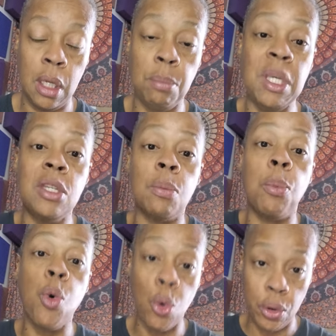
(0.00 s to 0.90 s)
and be
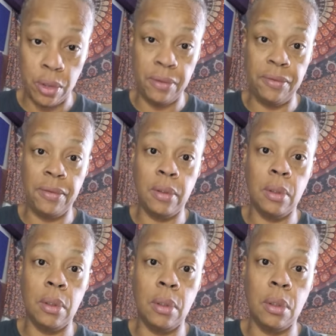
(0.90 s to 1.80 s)
supportive
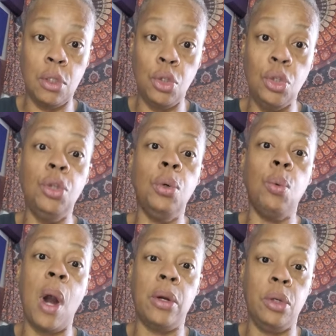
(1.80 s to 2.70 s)
to you
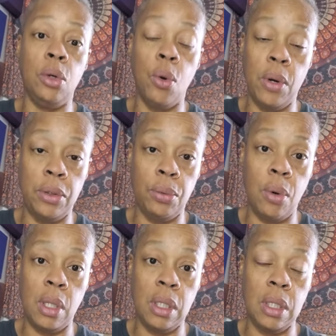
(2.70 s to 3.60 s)
while you're going
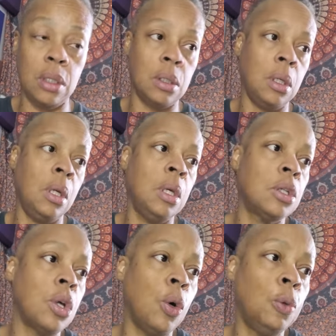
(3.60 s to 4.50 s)
through all of this.
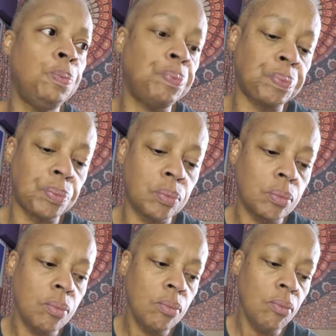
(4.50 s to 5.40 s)
So
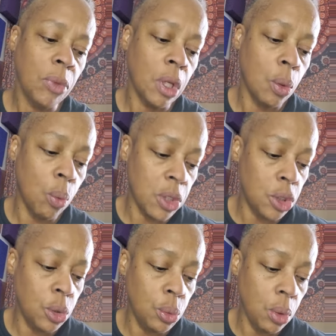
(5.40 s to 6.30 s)

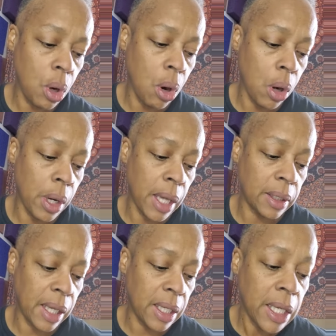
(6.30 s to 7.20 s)
once you are
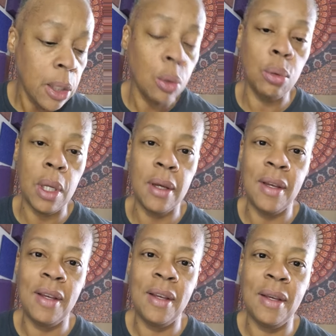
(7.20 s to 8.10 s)
at that healed
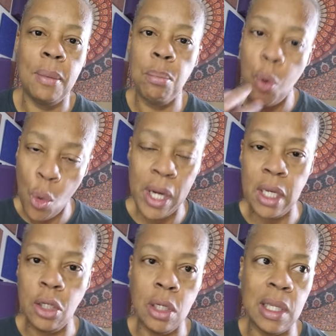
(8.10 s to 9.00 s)

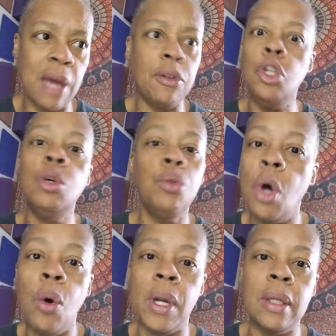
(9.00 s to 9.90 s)
point in your life, and you'll
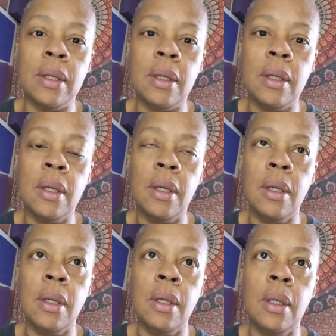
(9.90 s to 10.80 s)
know it,
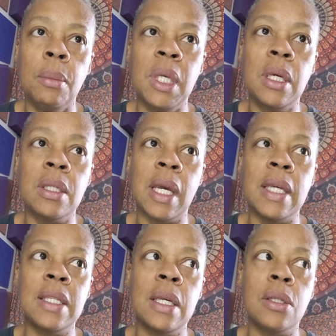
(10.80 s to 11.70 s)
because like
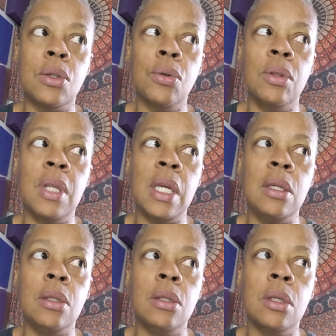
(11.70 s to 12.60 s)
I said, certain
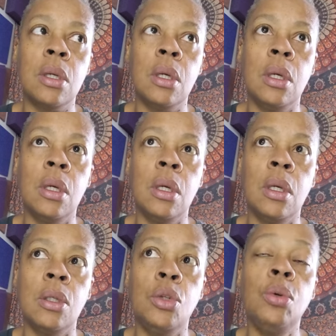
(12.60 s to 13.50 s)
things
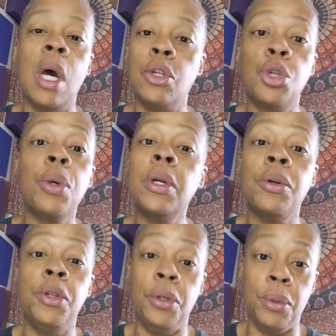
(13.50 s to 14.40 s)
do not
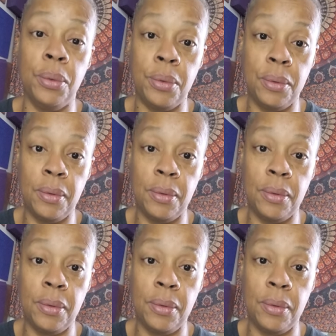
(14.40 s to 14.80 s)
trigger you,